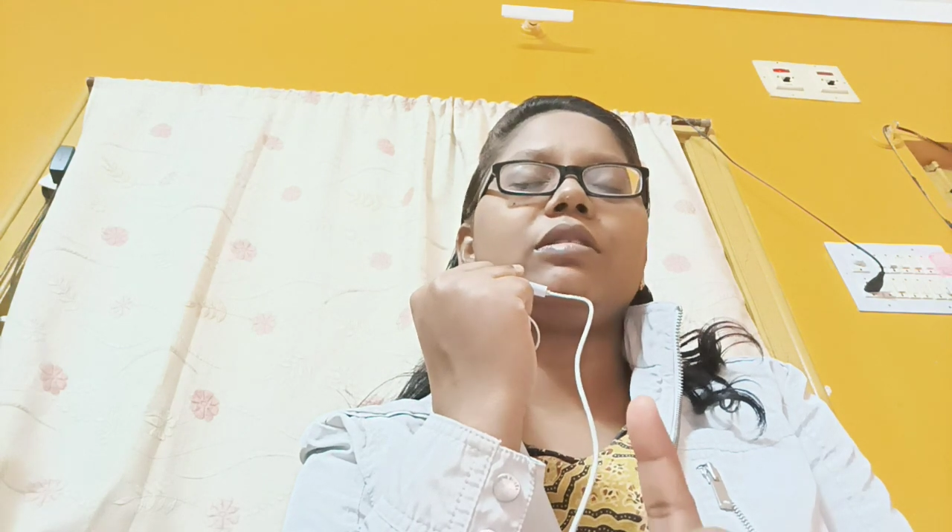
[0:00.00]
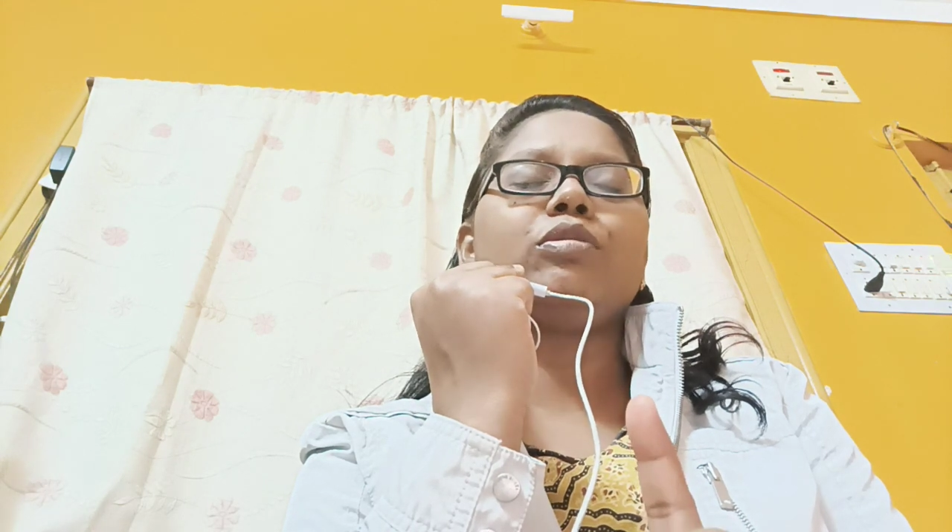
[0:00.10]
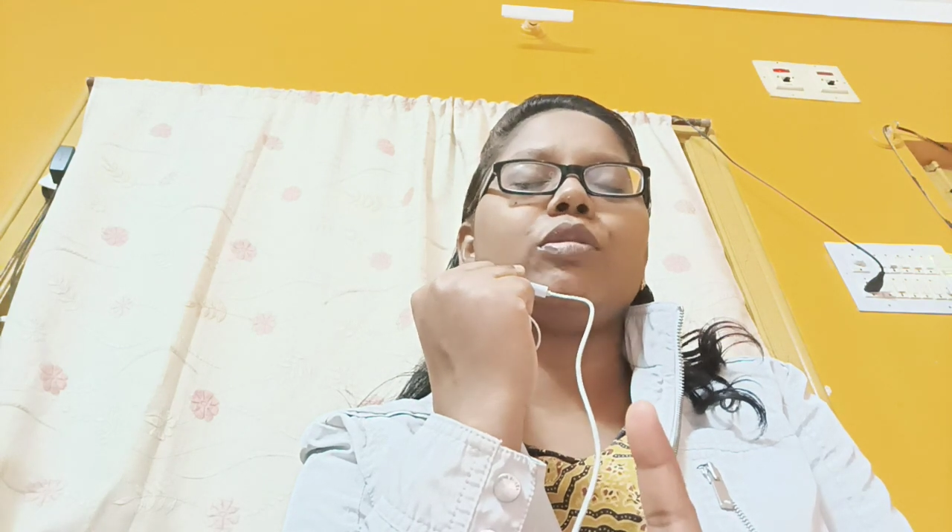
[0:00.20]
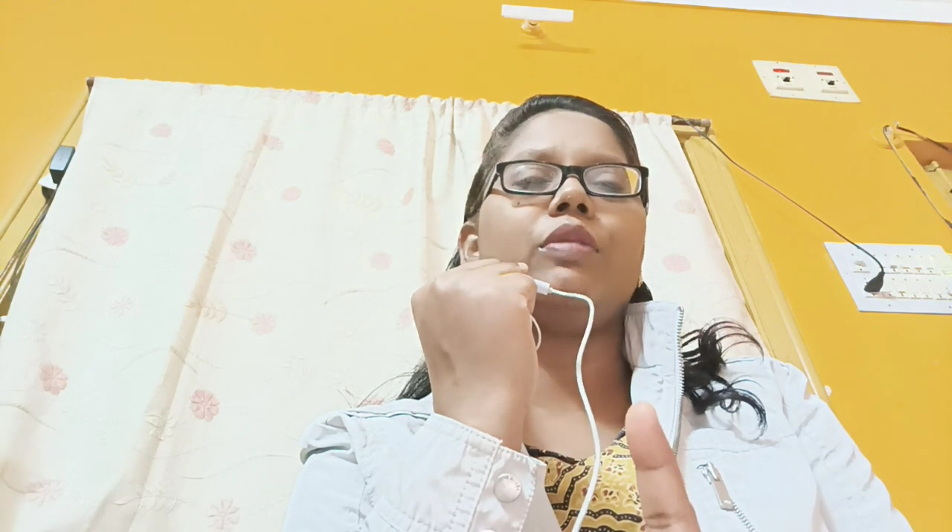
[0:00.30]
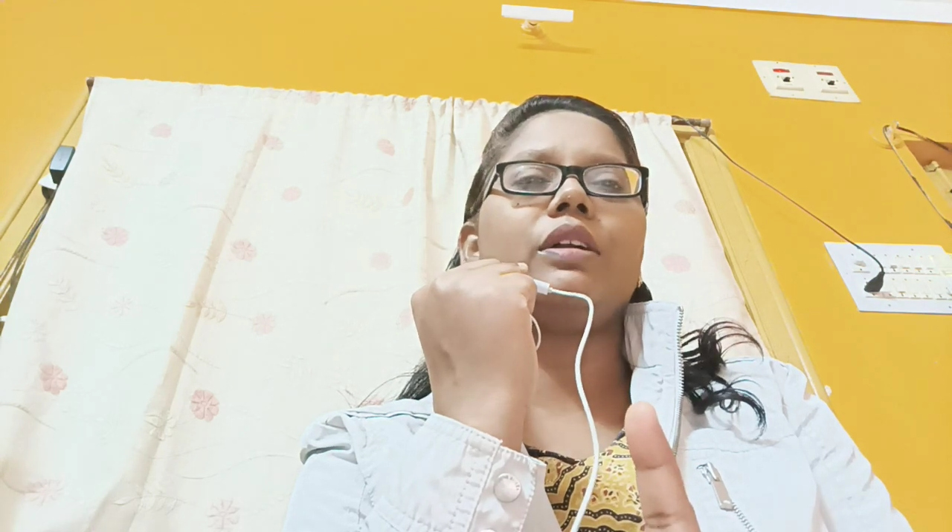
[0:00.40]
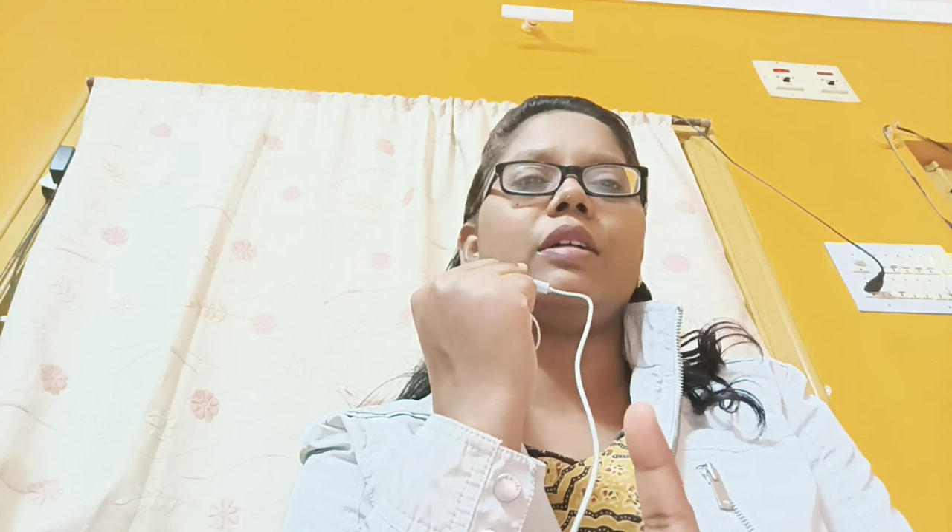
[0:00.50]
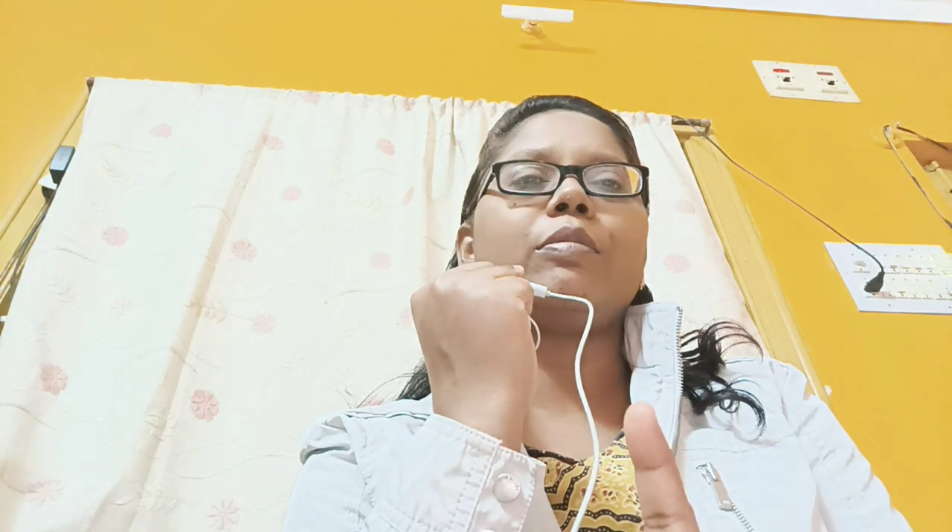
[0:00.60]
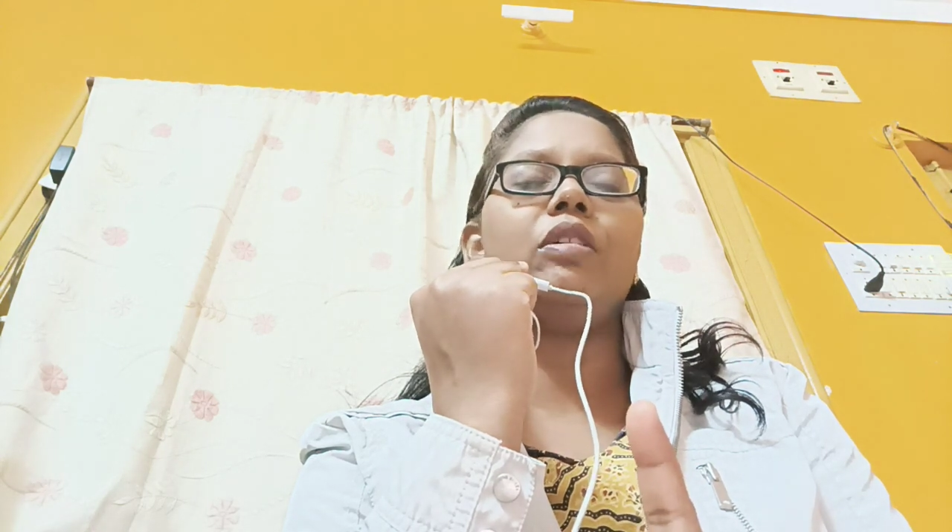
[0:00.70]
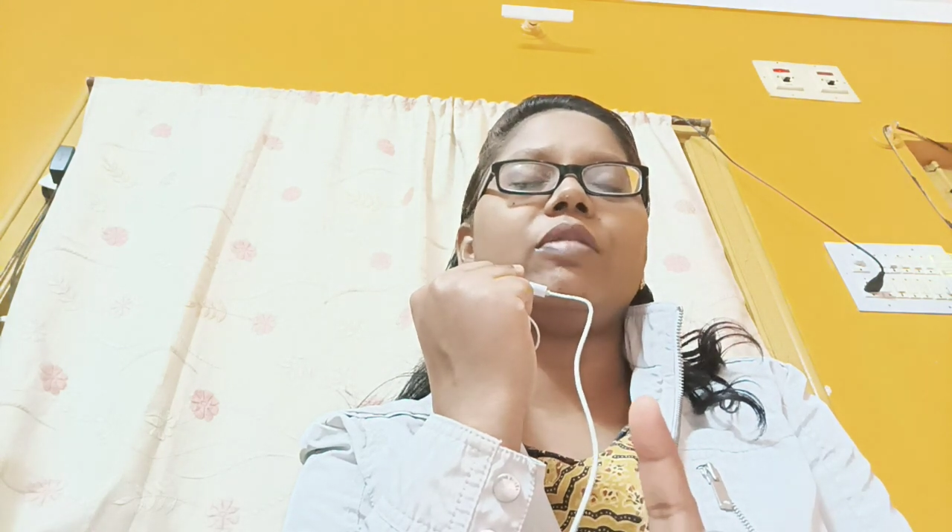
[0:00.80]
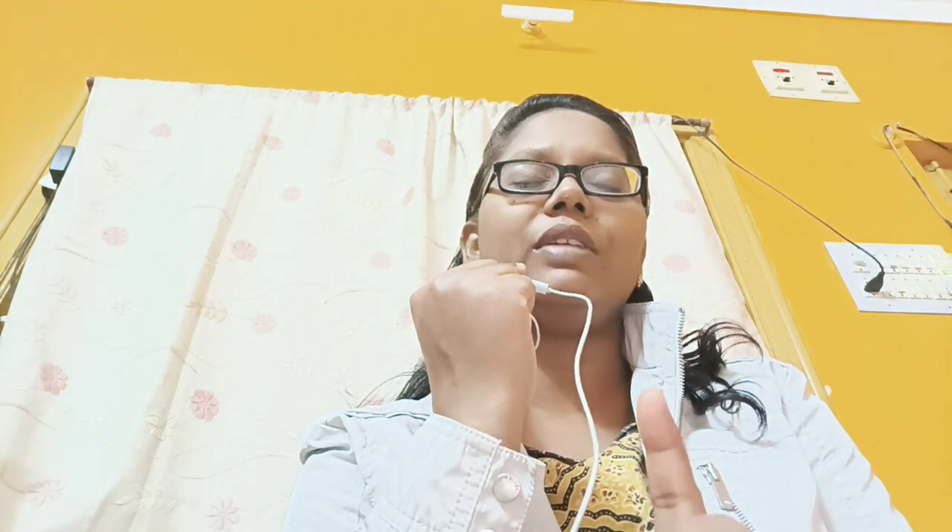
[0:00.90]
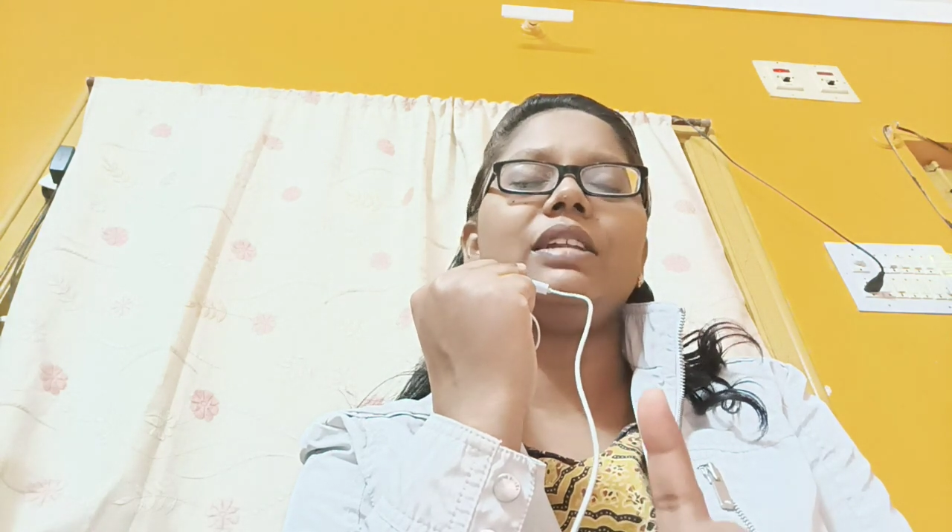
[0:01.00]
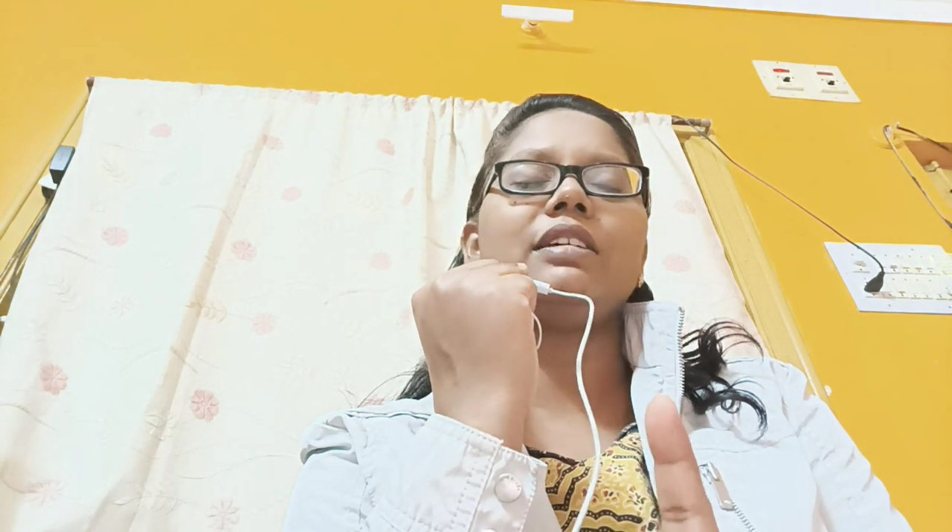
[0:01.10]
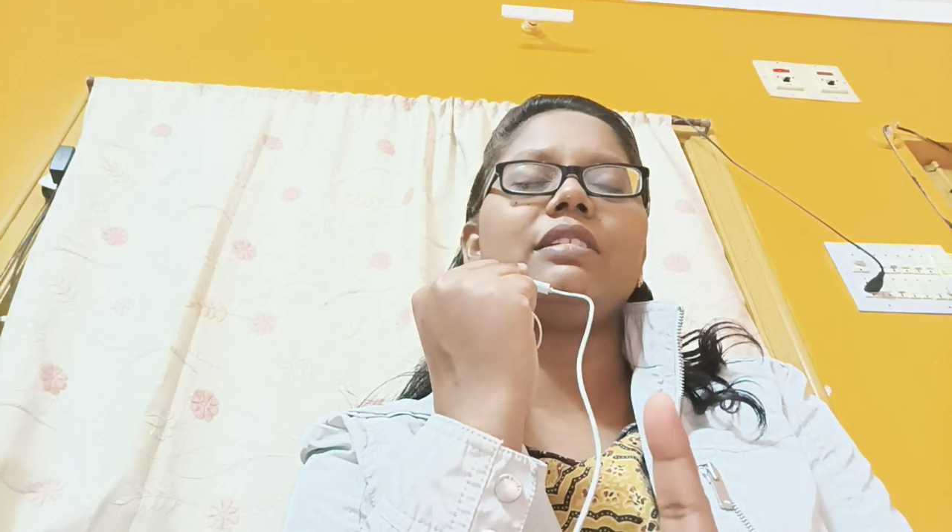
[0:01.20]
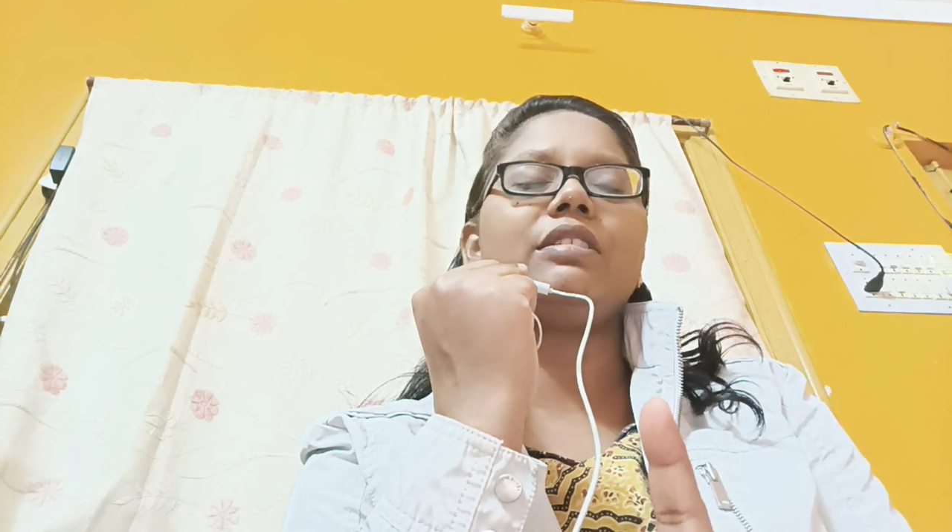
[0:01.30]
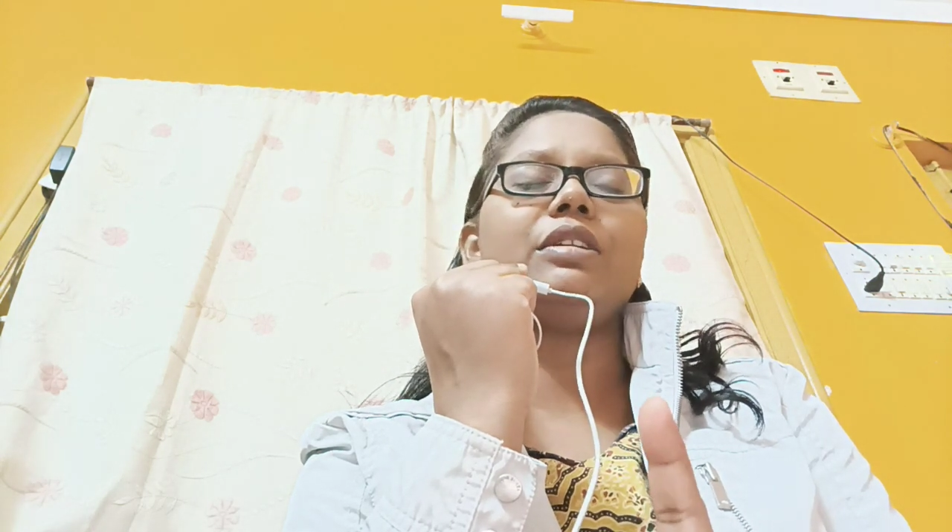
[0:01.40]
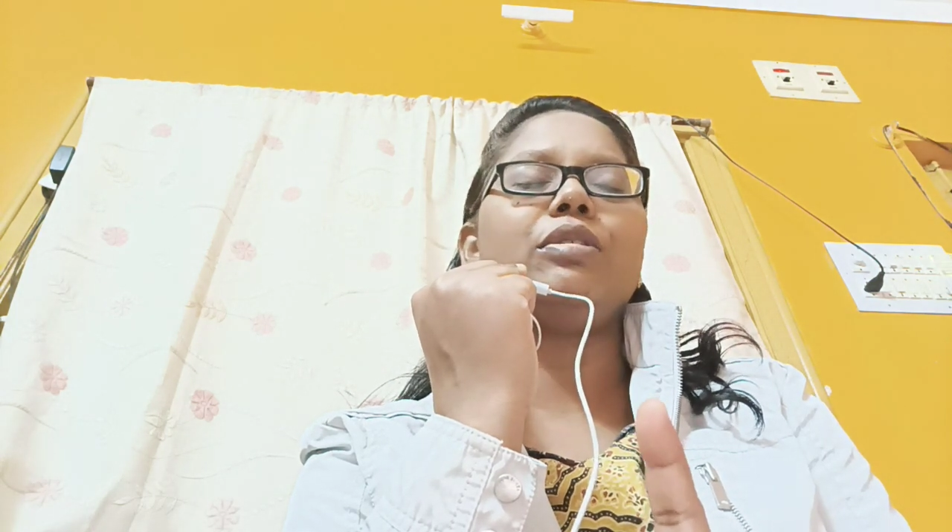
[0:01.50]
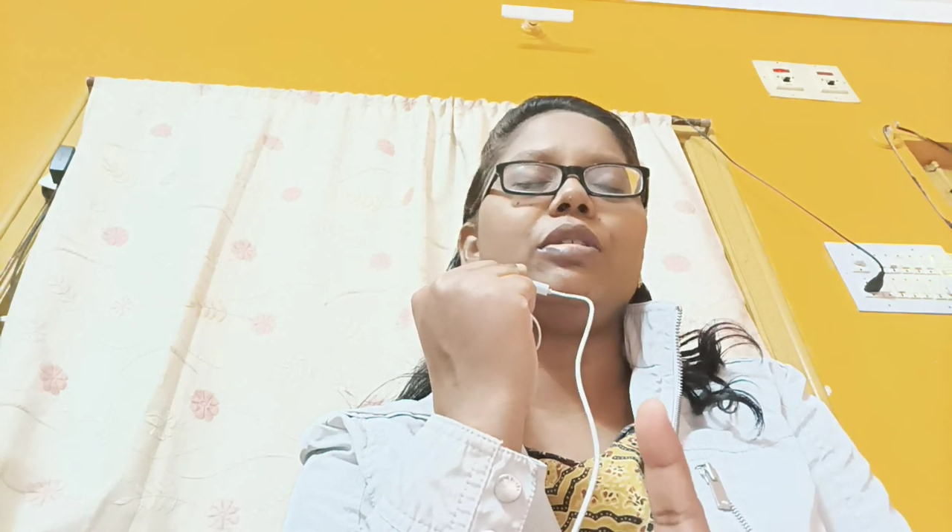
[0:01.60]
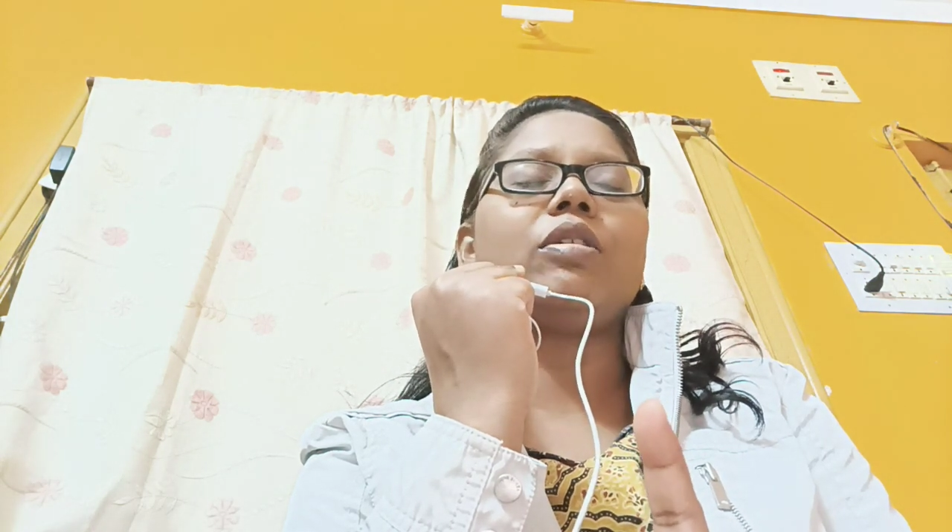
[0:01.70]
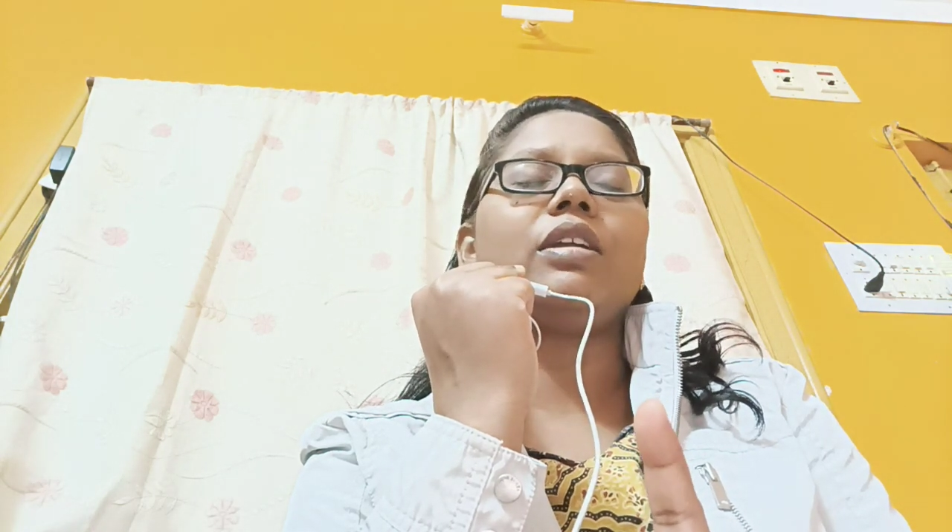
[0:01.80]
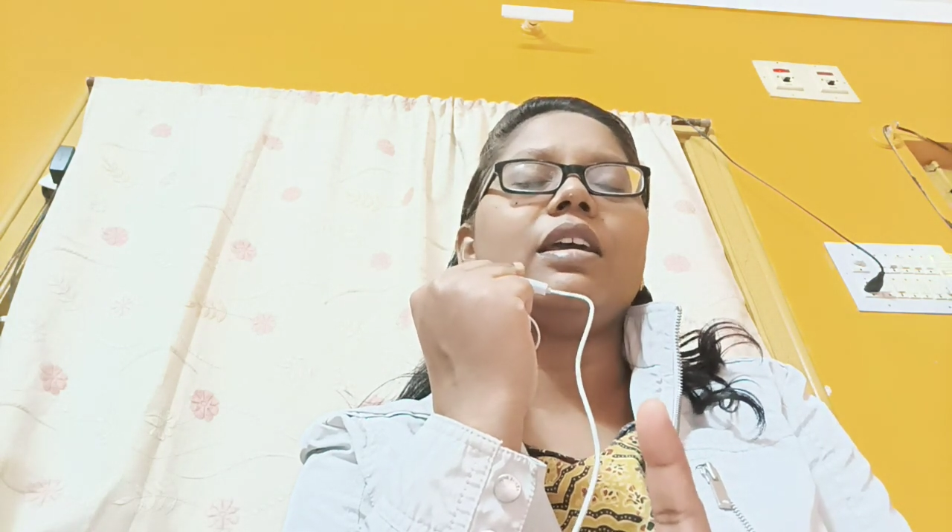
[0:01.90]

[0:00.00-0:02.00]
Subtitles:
to overcome, Lord. We'll trust in you, Lord.